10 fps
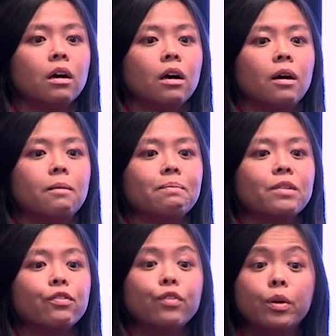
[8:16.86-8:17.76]
Um,
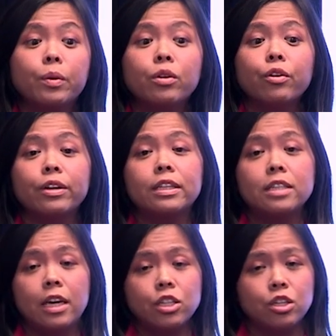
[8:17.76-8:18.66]
frequent
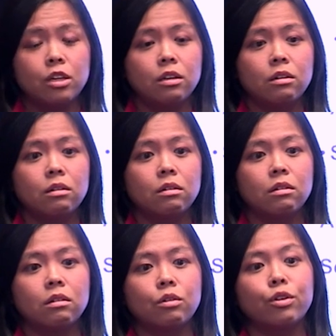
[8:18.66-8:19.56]
orientation
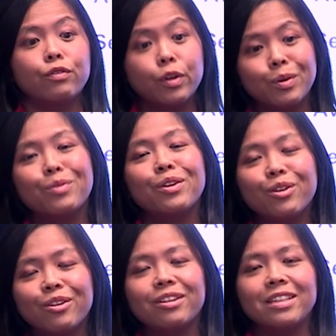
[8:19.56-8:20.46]
or frequent
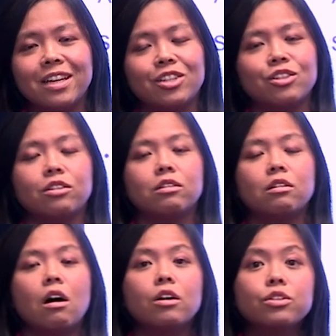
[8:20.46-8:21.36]
reorientation
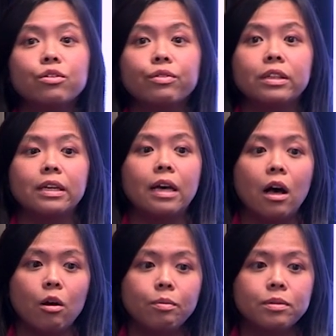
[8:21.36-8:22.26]
also really
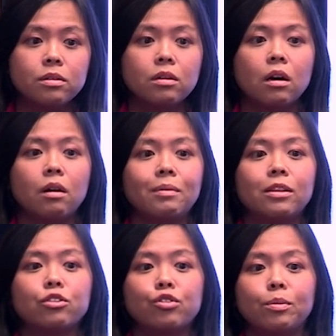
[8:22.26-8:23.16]
helps um, in
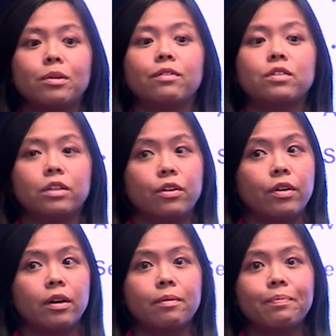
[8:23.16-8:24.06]
the treatment of
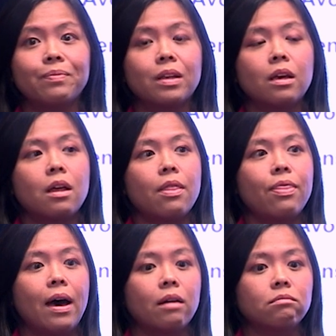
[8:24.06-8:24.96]
delirium.
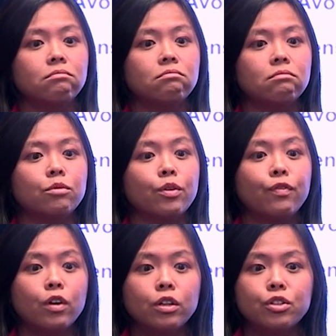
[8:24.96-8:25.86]
That
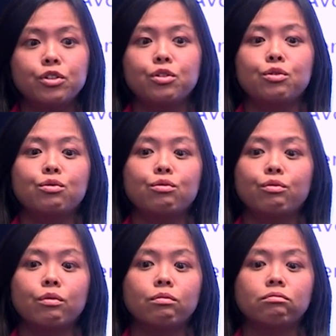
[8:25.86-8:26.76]
refers
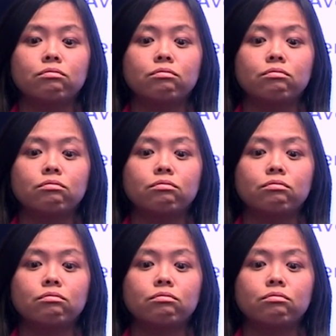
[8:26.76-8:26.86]
to